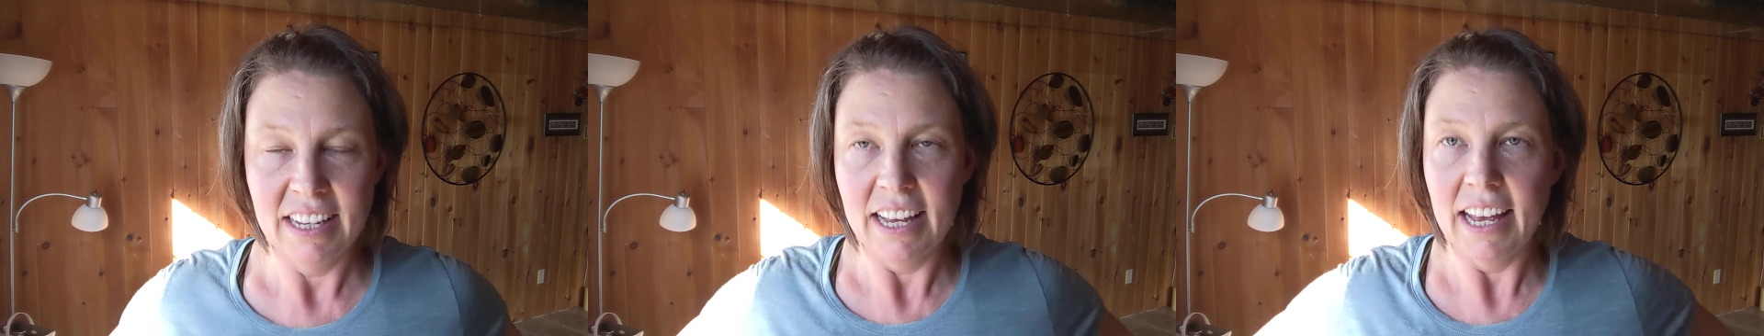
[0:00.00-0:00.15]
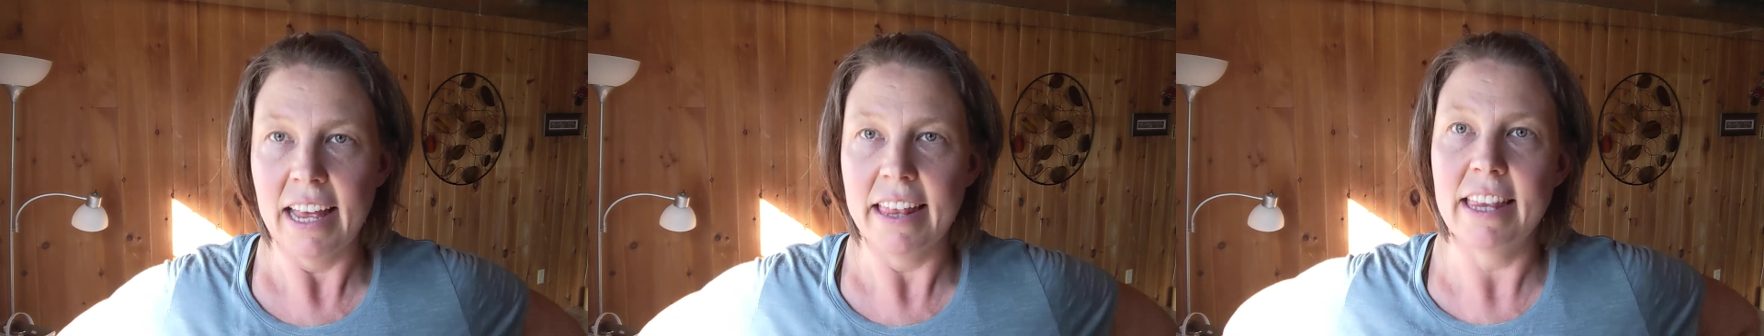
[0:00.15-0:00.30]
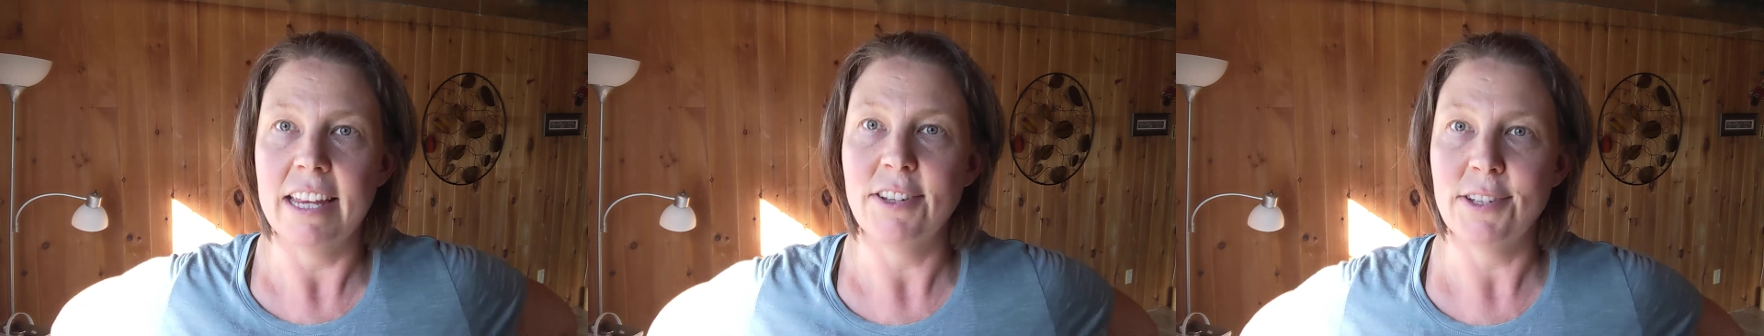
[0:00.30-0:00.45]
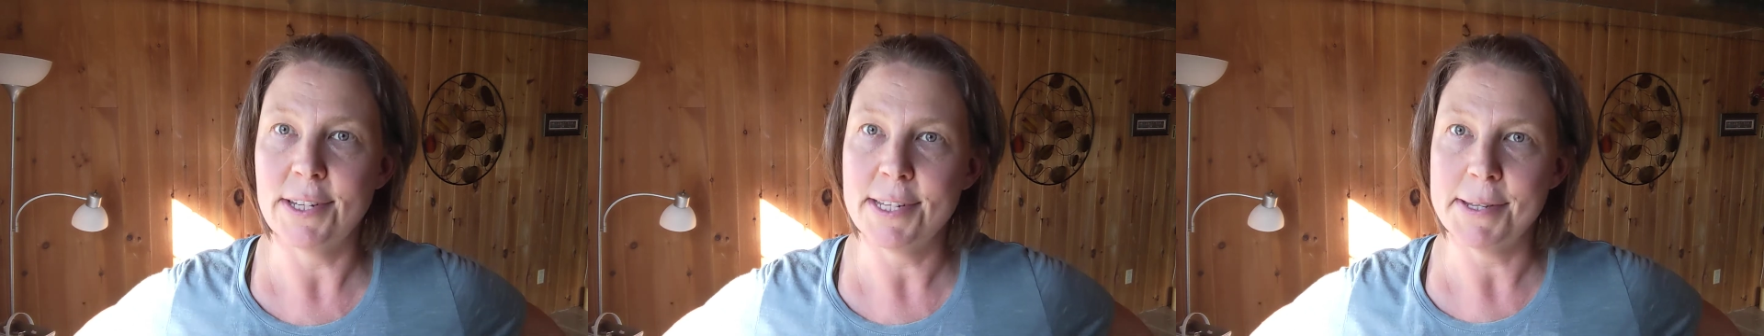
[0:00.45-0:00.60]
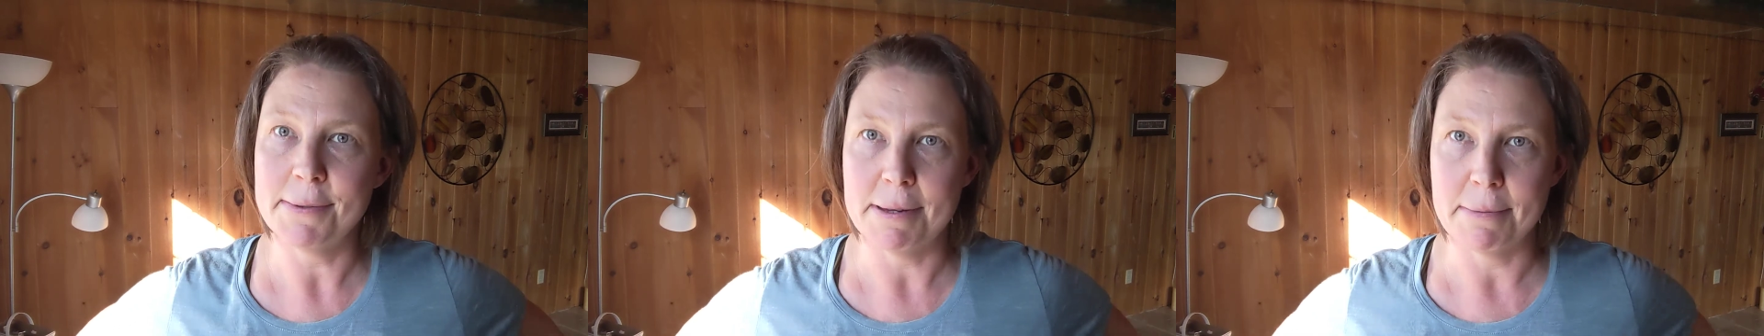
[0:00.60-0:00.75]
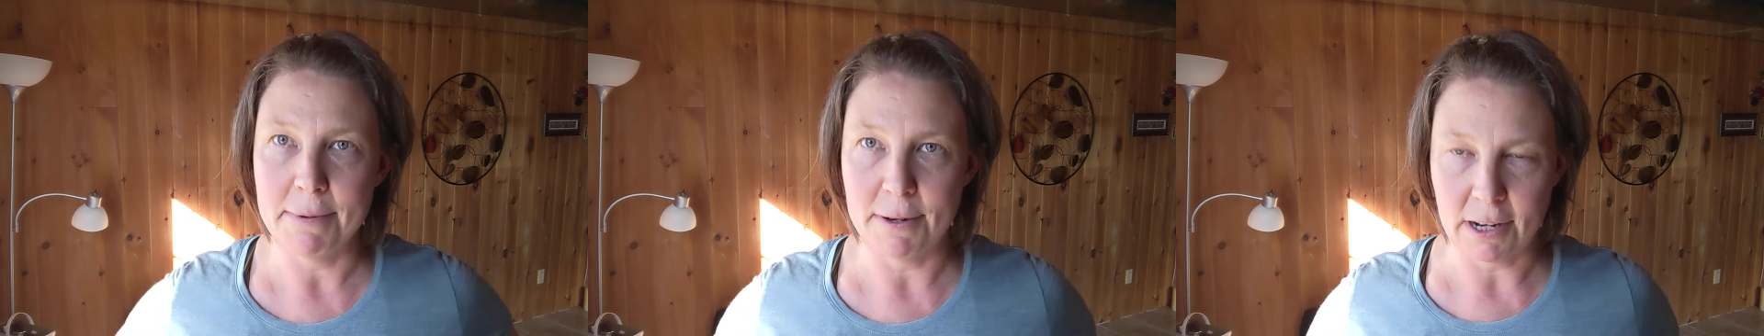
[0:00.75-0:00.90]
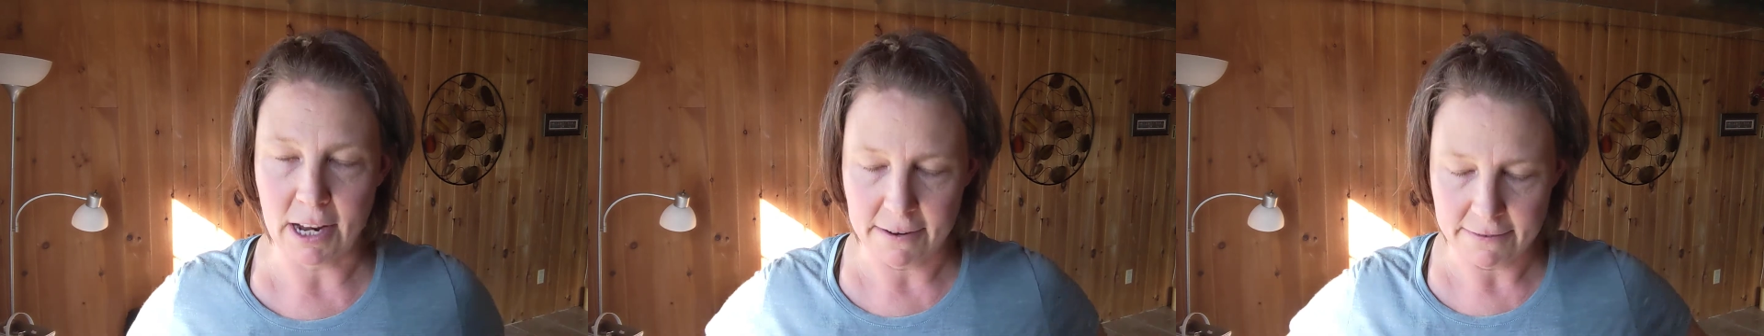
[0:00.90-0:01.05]
And then just
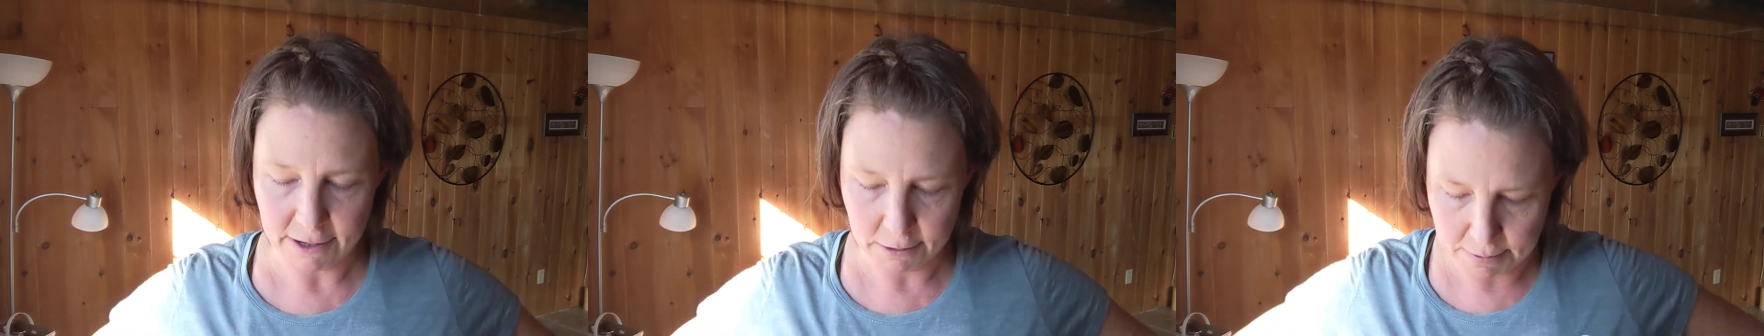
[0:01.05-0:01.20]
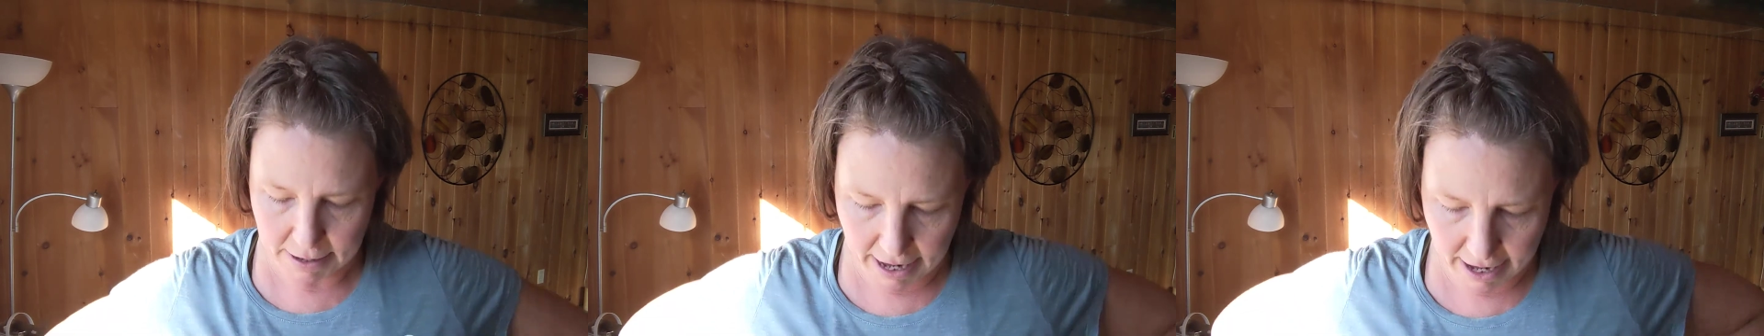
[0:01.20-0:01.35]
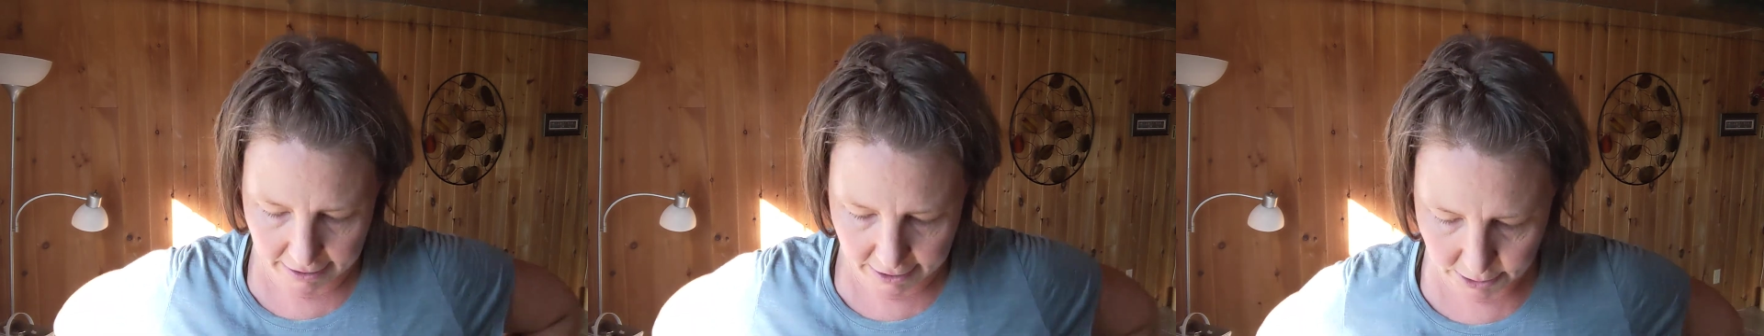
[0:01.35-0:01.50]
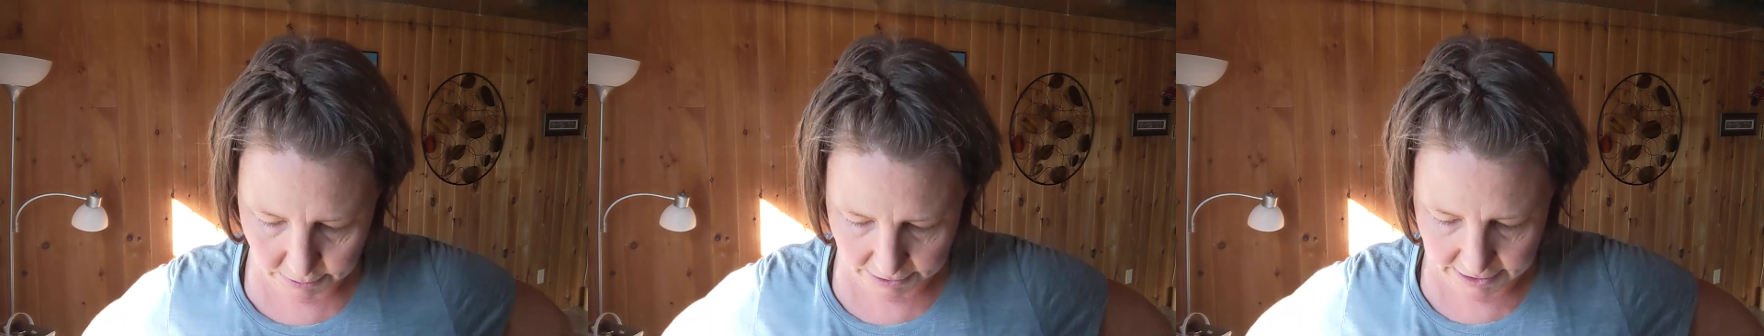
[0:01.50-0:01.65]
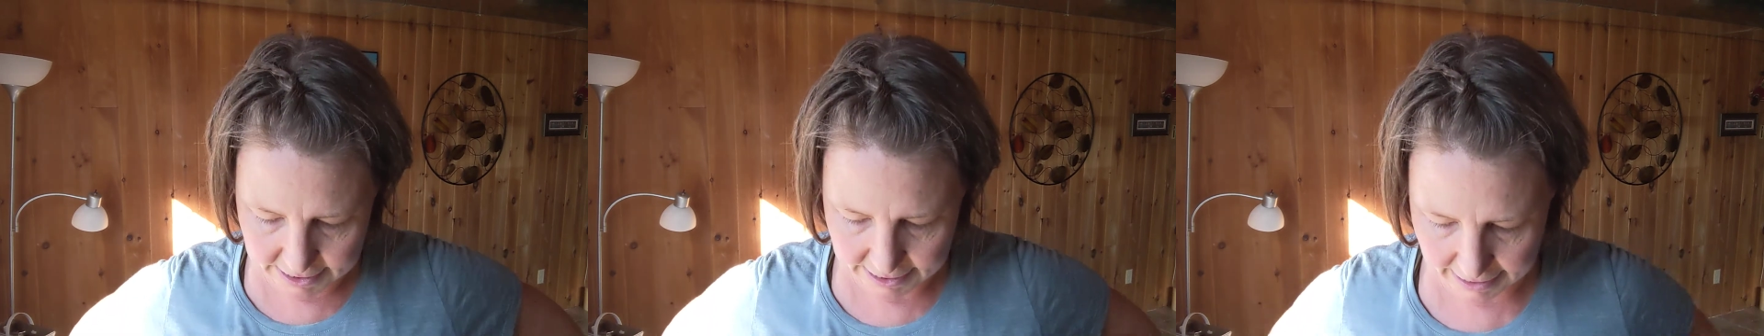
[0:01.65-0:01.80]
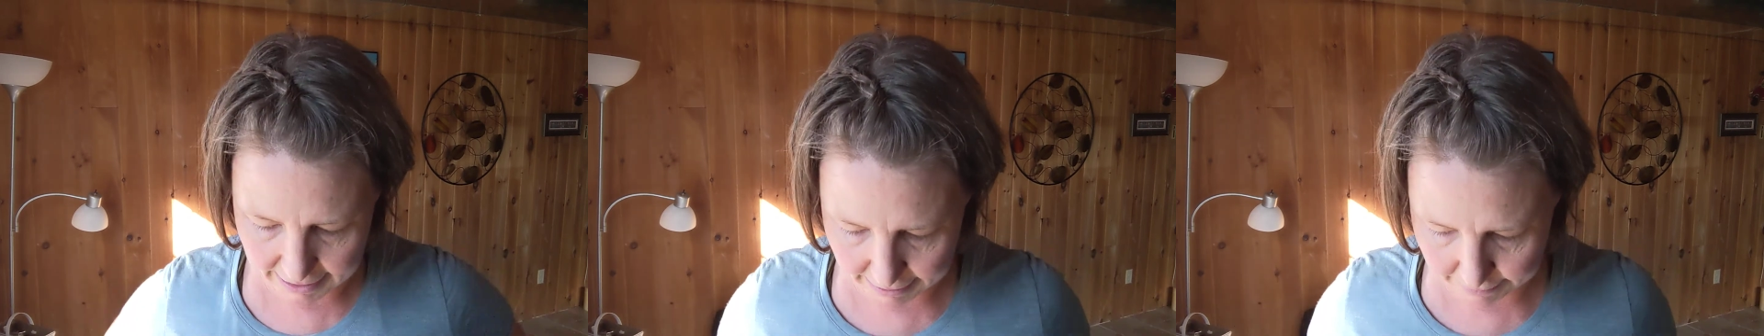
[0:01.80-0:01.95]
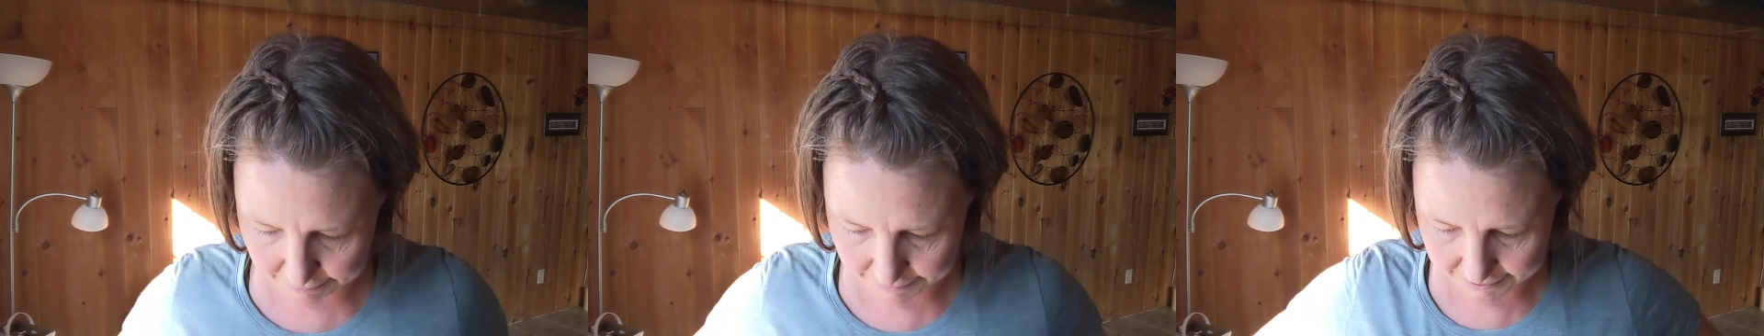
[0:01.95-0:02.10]
sweeping off your back 3
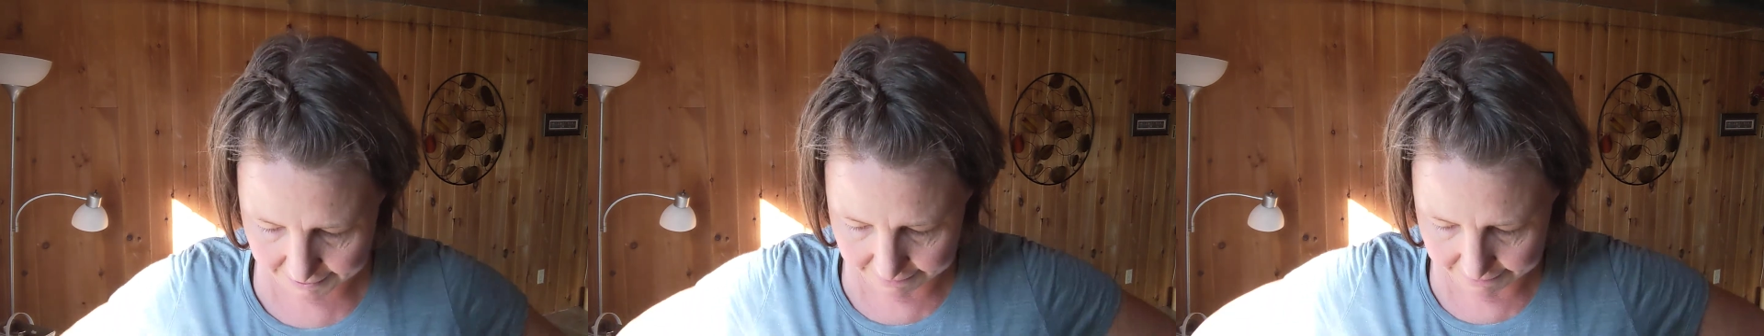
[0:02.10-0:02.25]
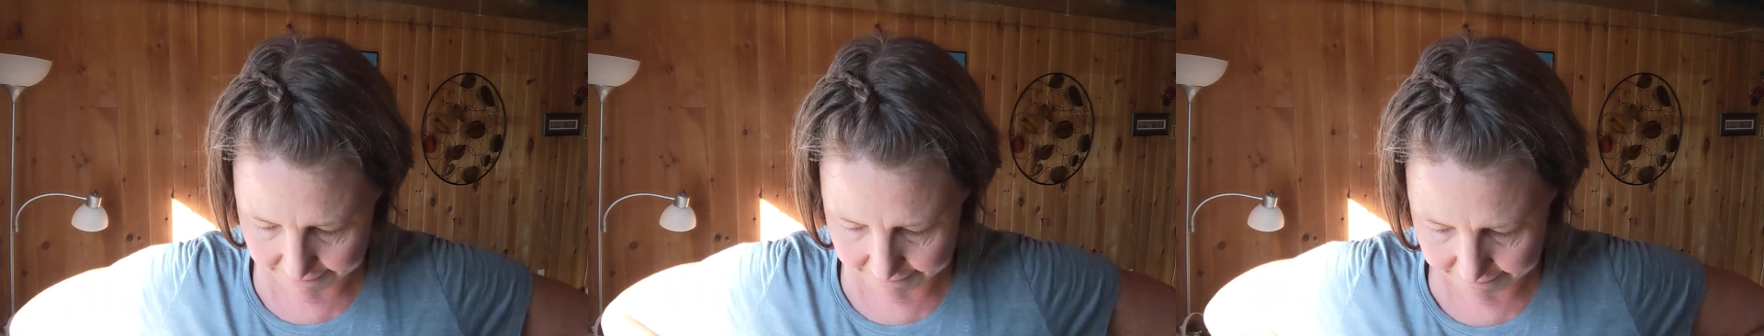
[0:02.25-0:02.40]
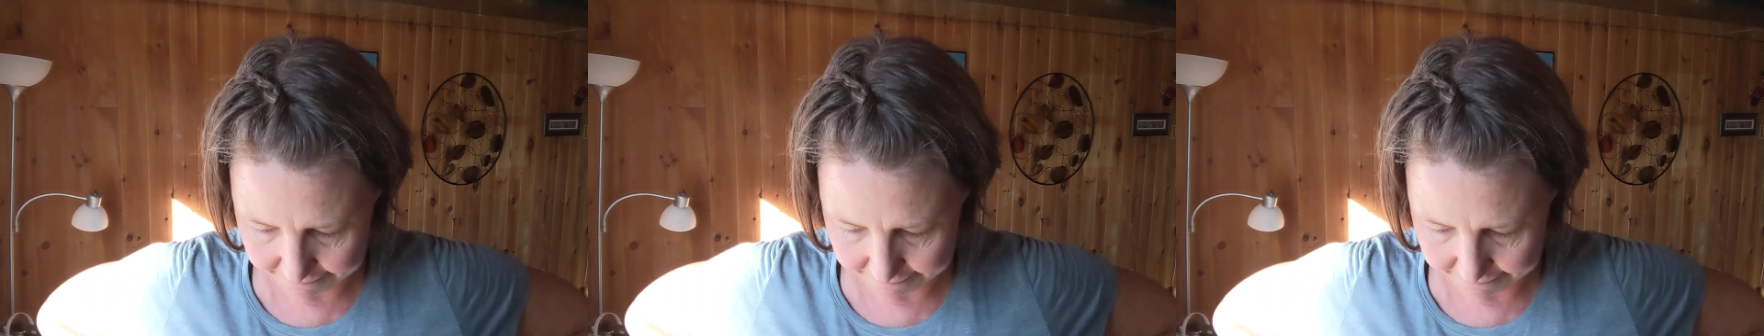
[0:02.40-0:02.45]
times.